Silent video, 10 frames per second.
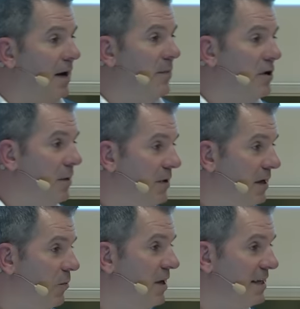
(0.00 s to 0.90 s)
pharma company,
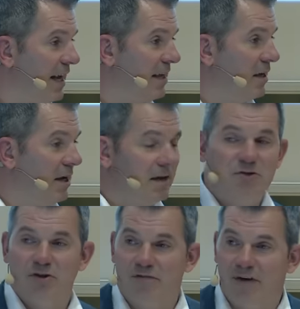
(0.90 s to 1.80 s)
and we are dedicated
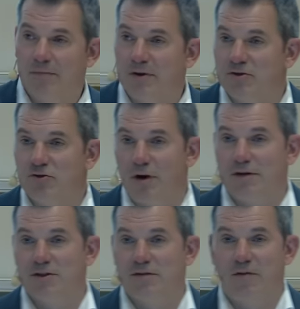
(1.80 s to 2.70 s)
into developing
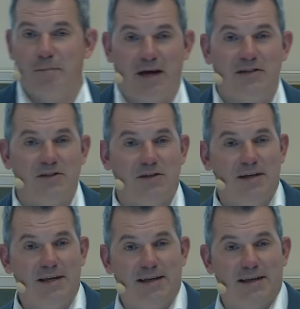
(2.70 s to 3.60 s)
drugs for patients
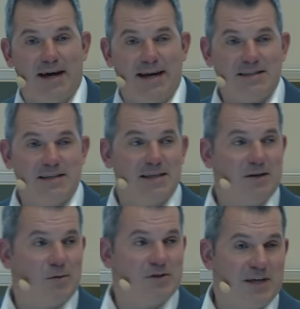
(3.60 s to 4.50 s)
in need. And actually,
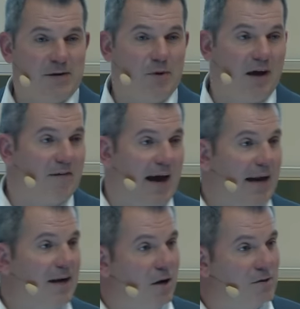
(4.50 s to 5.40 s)
you can say we have
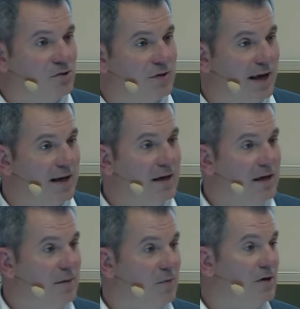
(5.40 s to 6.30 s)
added on to that
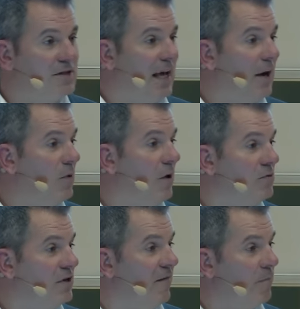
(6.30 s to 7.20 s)
because now we
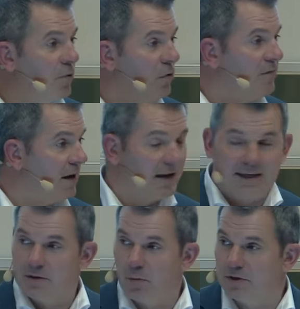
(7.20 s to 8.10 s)
also have proved that it
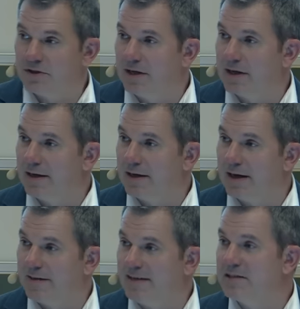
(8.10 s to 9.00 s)
actually works in the clinic.
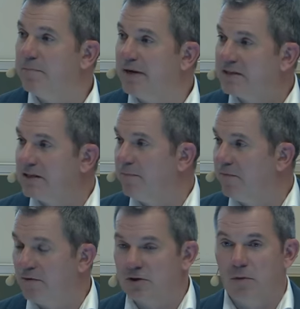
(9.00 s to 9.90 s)
And that's a big step
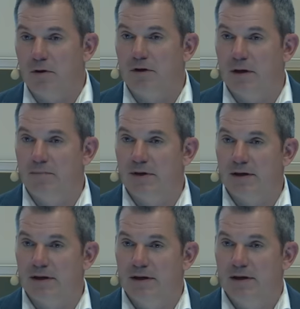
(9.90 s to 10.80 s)
for a small
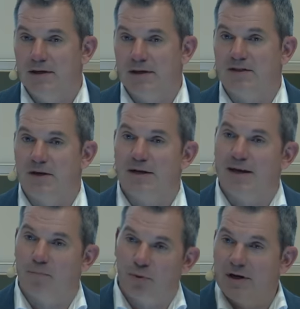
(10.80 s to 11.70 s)
company. It's
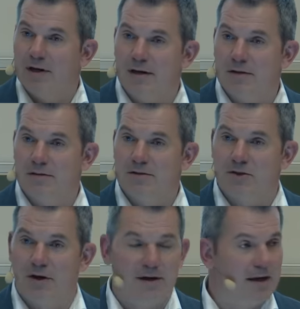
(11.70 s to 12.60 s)
not a preclinical
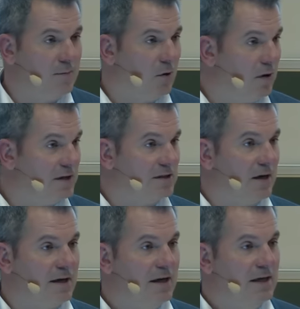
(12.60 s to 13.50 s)
study anymore. It's
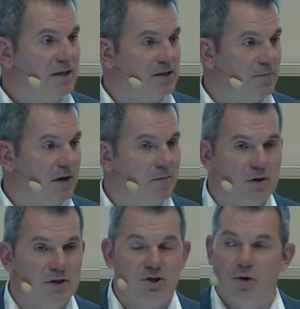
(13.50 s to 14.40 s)
not something
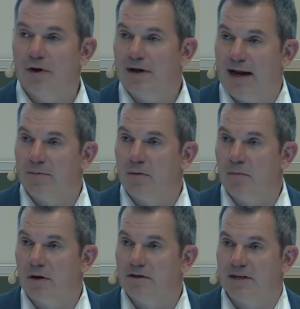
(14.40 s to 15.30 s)
we have shown in animal
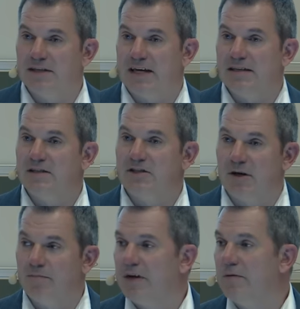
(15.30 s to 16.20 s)
models. It's actually
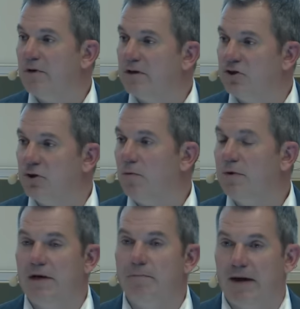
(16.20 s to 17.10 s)
something we have
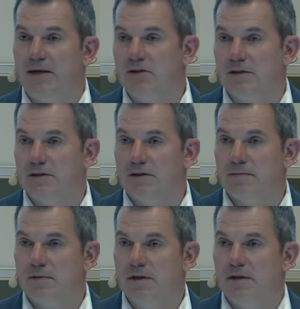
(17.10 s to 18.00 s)
shown in patients.
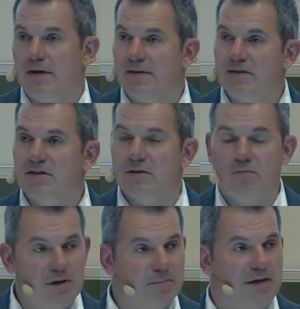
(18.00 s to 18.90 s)
And this is a
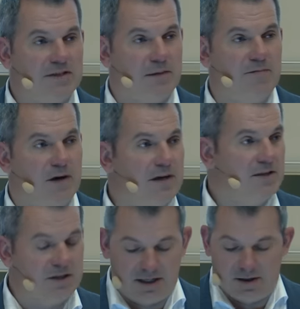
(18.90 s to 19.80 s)
really big step for
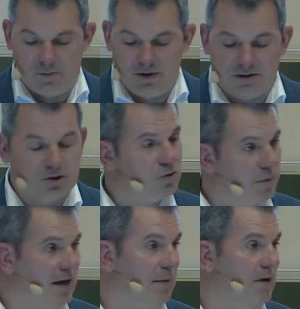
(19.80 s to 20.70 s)
Initiator, and we are
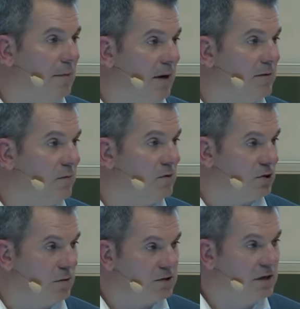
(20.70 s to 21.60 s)
super happy about the
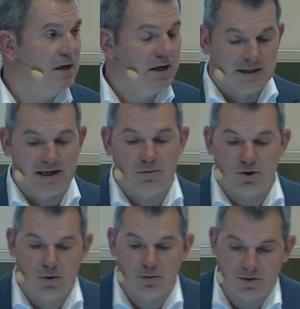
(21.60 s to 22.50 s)
results that I will
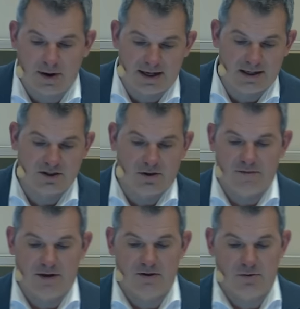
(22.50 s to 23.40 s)
show you some highlights
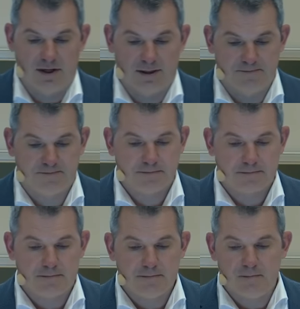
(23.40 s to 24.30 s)
of here today.
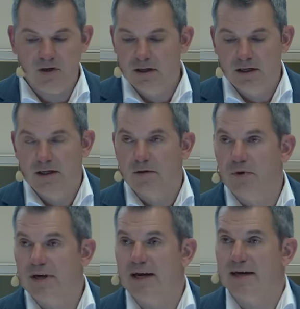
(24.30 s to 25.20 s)

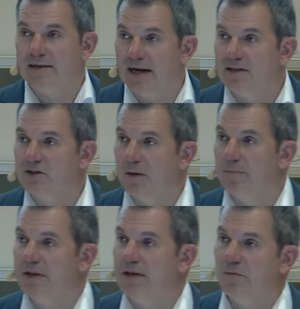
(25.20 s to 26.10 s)
We are a Danish
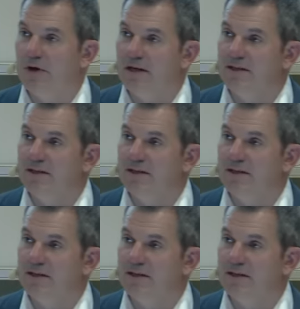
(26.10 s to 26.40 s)
company. We are